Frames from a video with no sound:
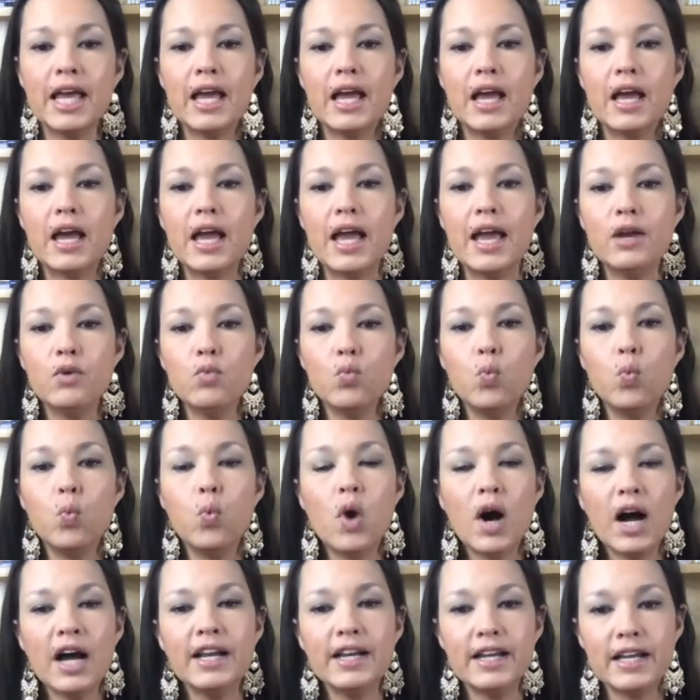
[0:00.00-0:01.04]
And
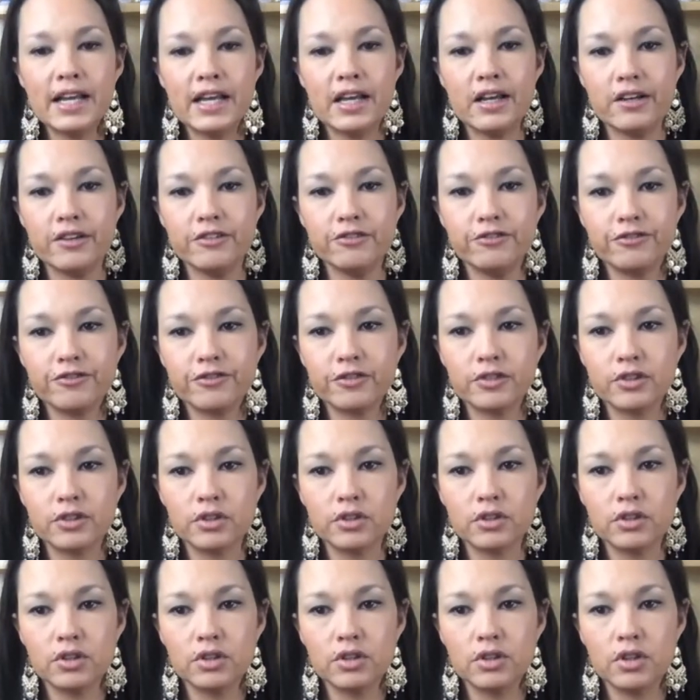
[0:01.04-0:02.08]
what if
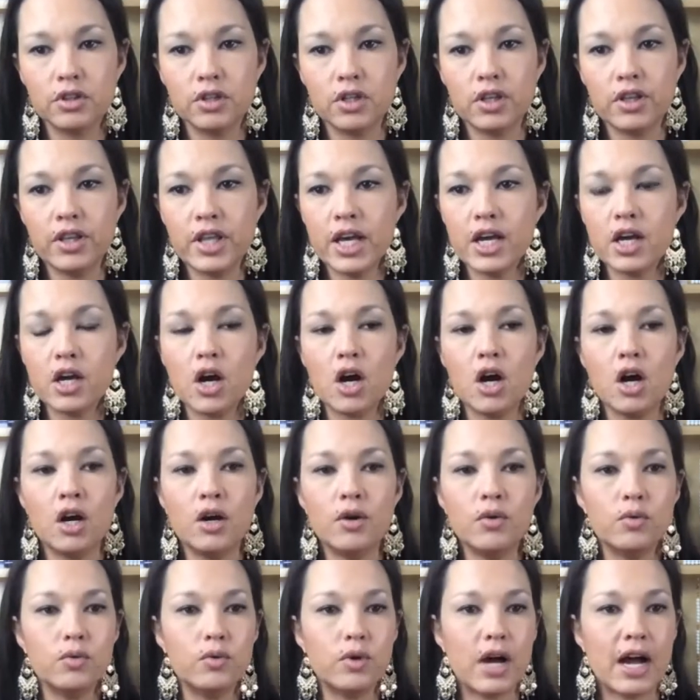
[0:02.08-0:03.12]
I
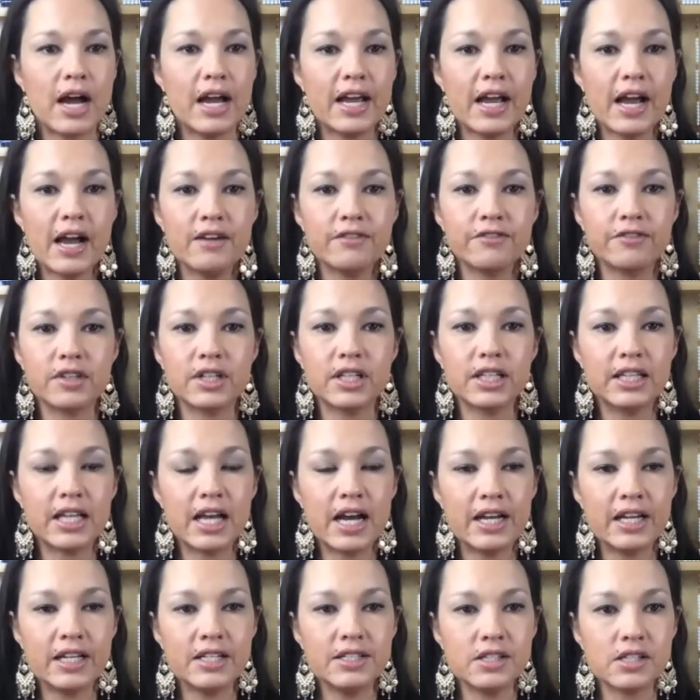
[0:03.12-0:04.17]
have
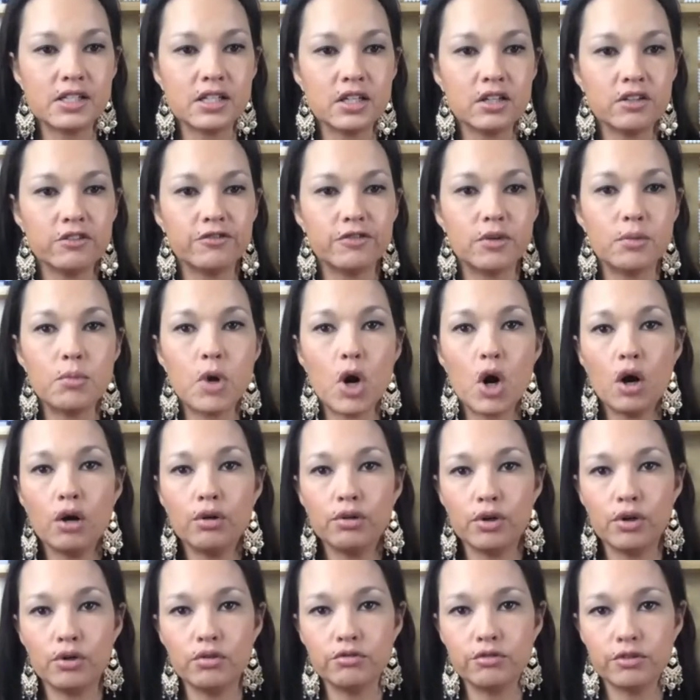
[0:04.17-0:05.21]
clients here from all
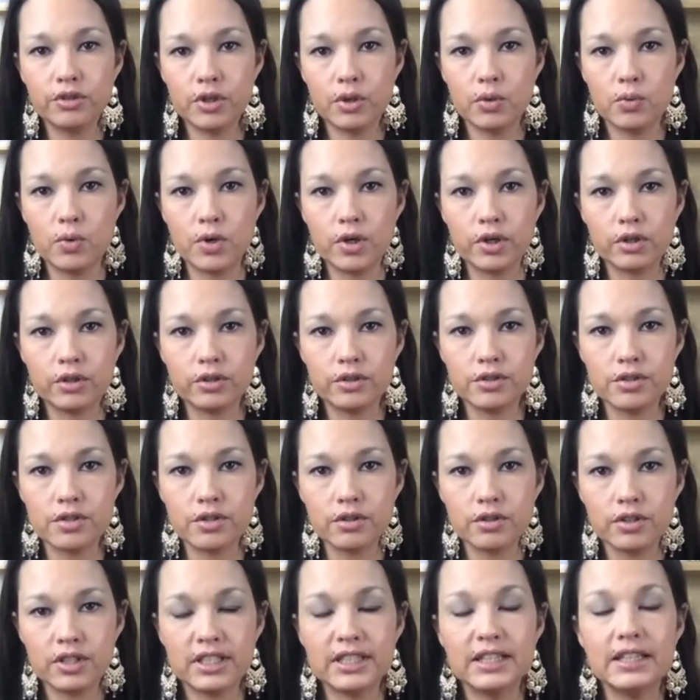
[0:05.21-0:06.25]
over the world,
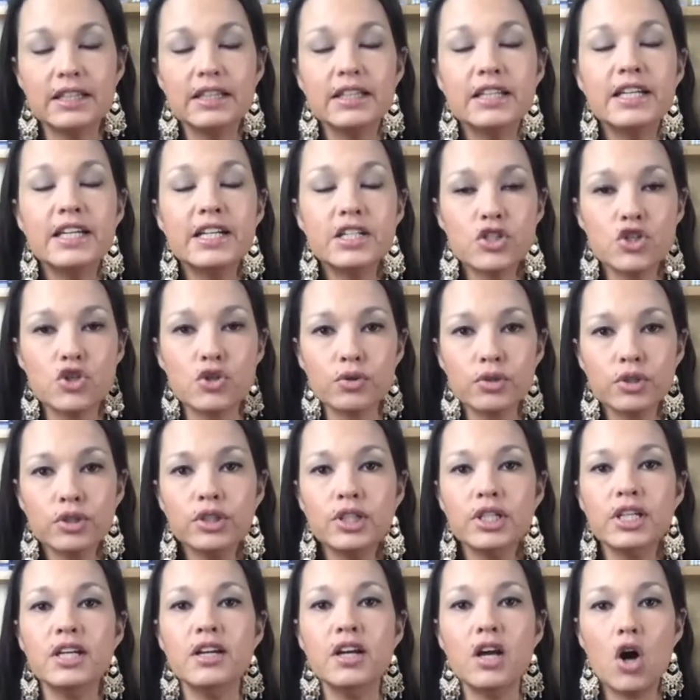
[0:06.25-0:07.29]

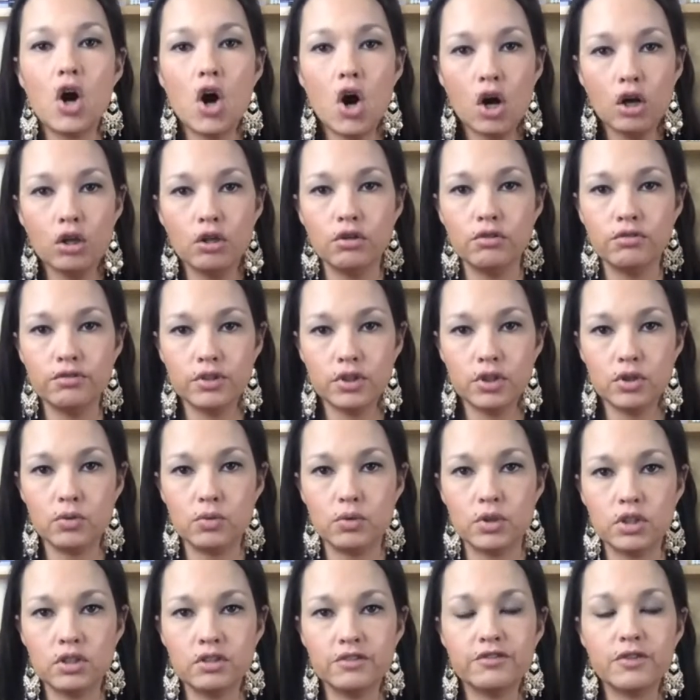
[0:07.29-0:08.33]
literally all over the
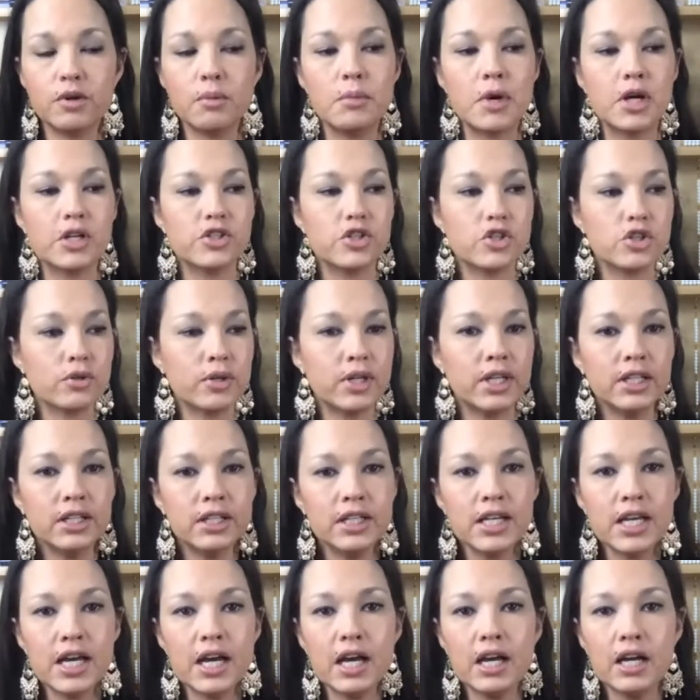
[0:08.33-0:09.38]
world, from
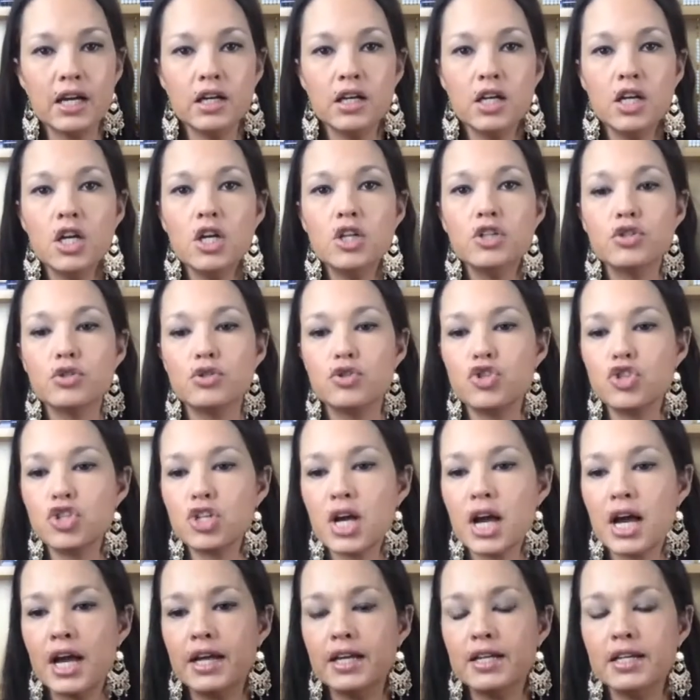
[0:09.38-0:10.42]
Australia to
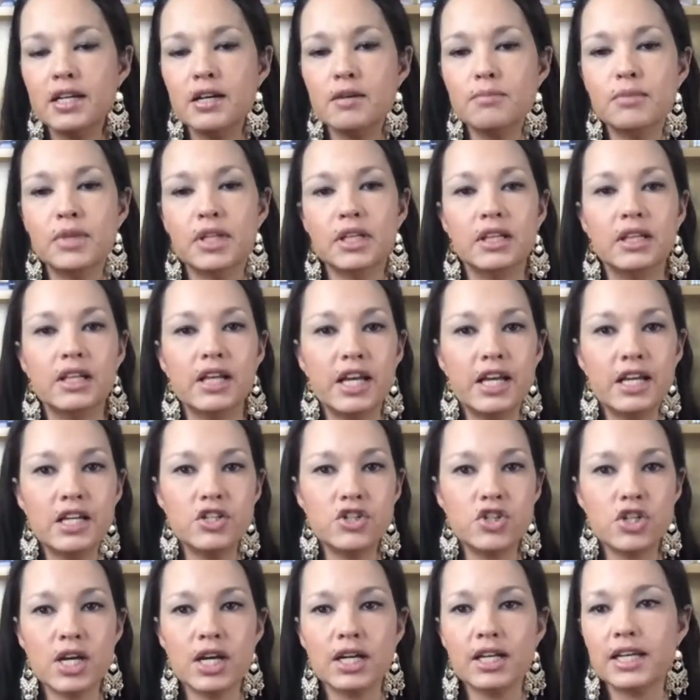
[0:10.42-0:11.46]
China,
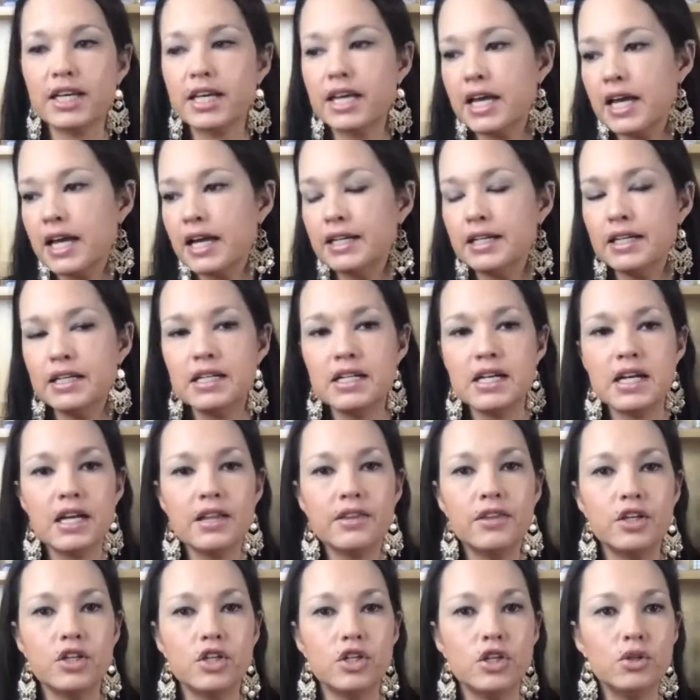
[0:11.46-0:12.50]
Malaysia, Canada,
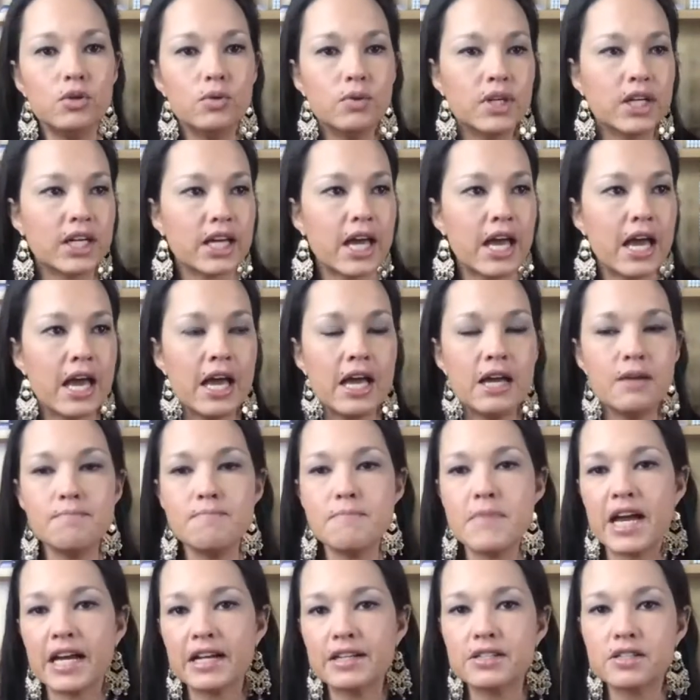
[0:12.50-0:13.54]
the UK,
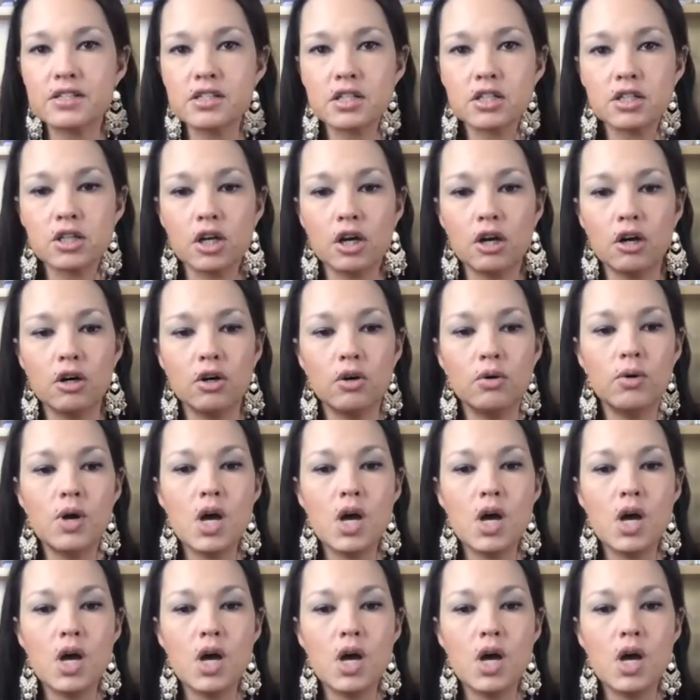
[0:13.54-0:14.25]
Mexico,